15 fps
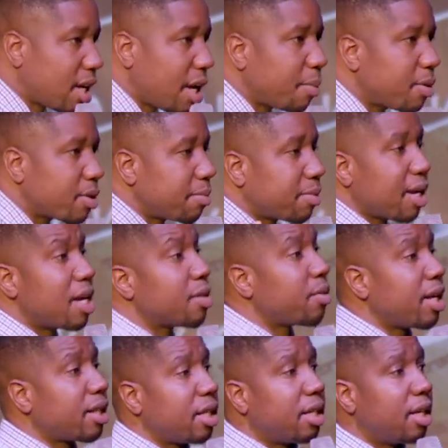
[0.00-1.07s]
table, sometimes
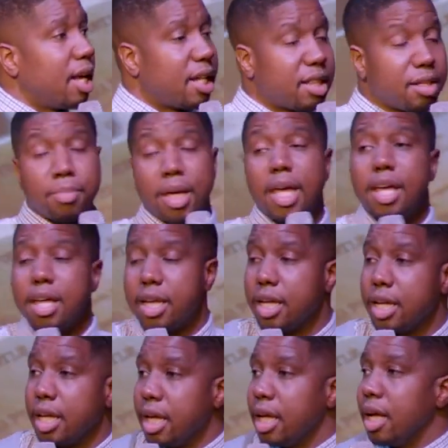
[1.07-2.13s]
we're at the, at the bed,
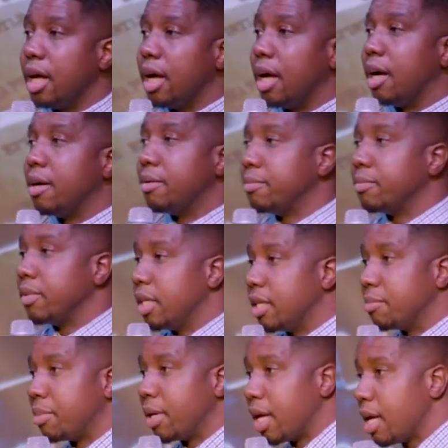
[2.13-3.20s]
um,
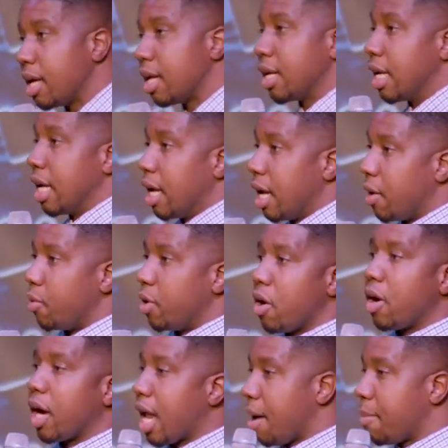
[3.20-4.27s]
in the bed, and we
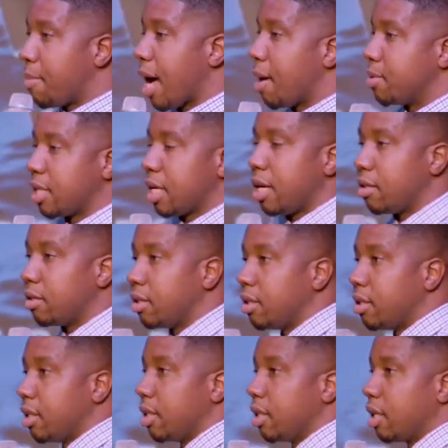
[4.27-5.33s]
all got our Bibles out.
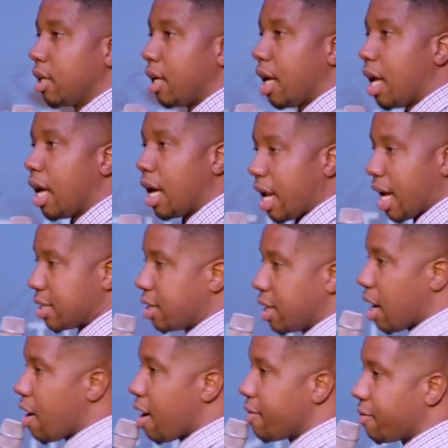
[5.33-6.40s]
And, and I
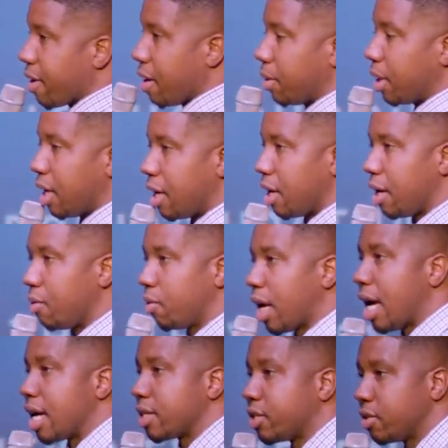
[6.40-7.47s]
said, all right, family, uh, I want
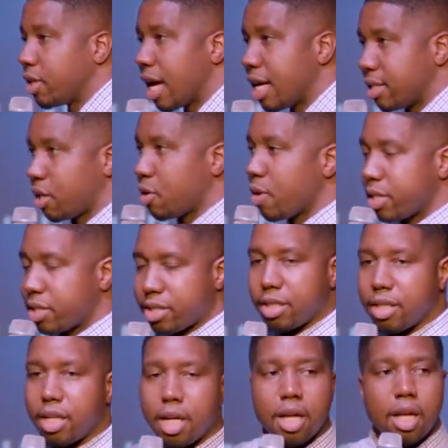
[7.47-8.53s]
to ask you guys a
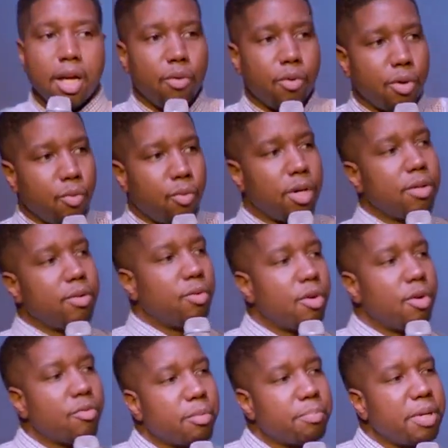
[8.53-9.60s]
question. What, what,
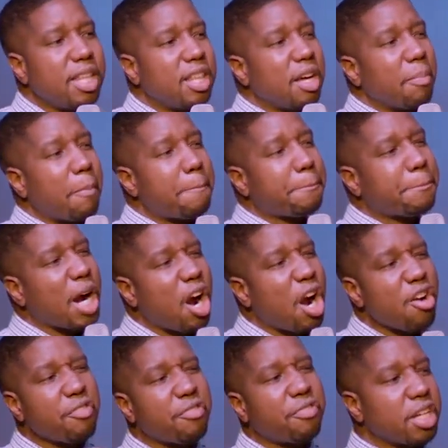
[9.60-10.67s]
what would be the
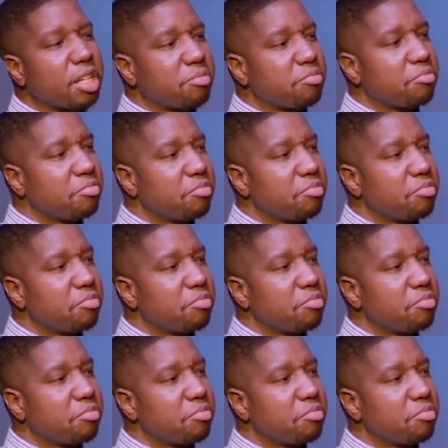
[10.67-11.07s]
perfect